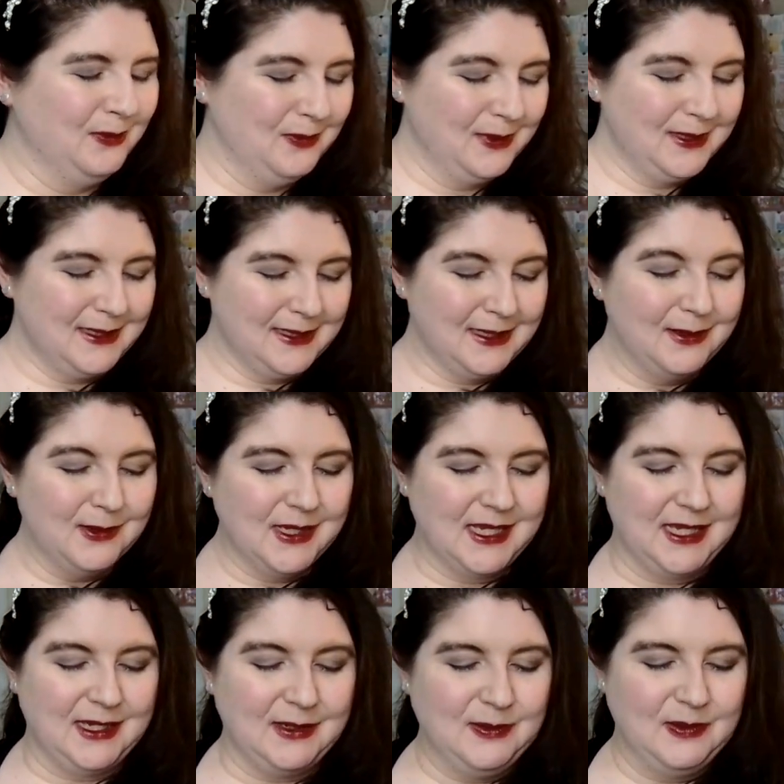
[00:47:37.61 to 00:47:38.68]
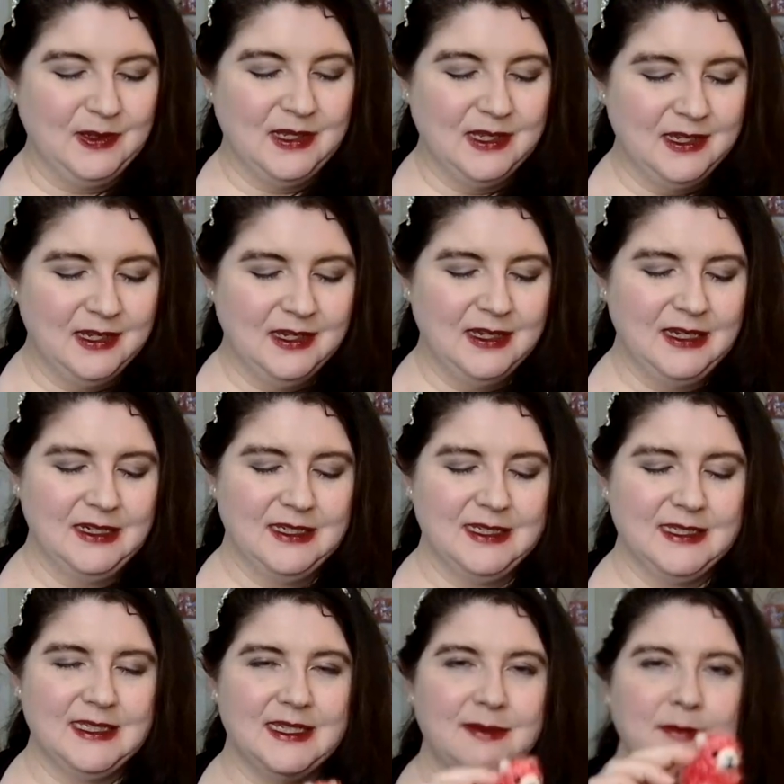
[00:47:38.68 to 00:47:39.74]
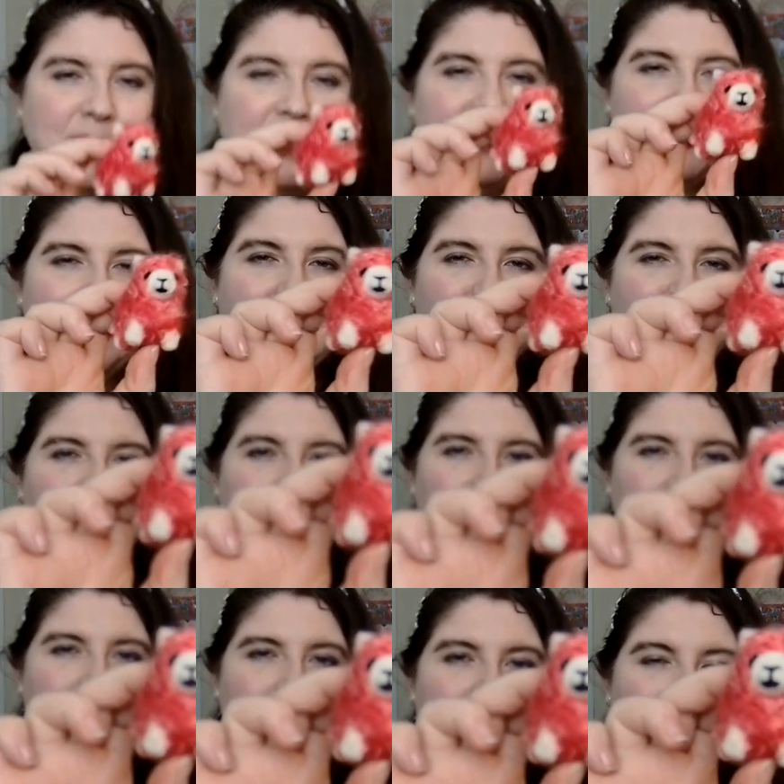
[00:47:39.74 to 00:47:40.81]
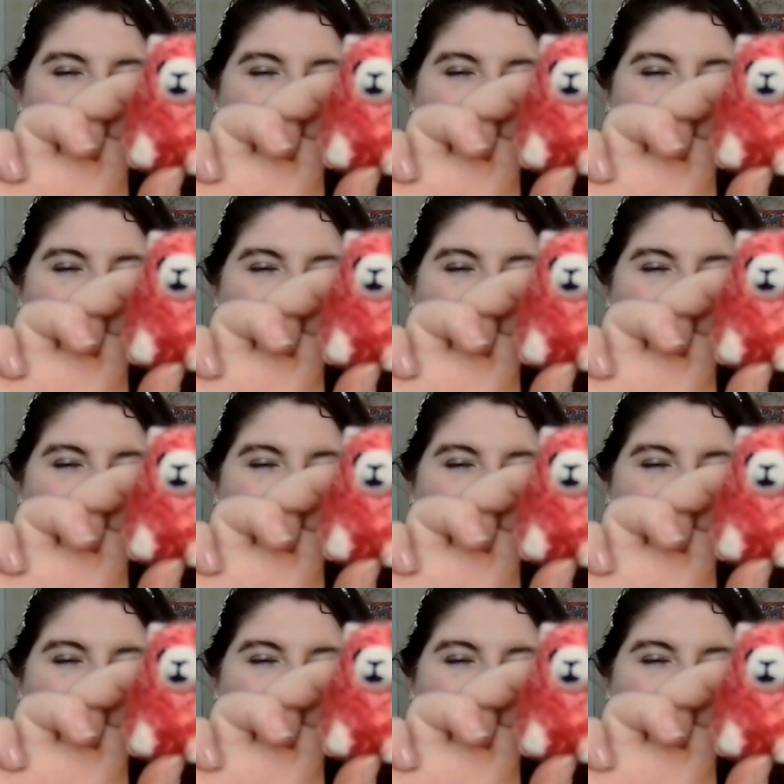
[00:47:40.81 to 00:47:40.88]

It's so cute. She sent me a little alpaca.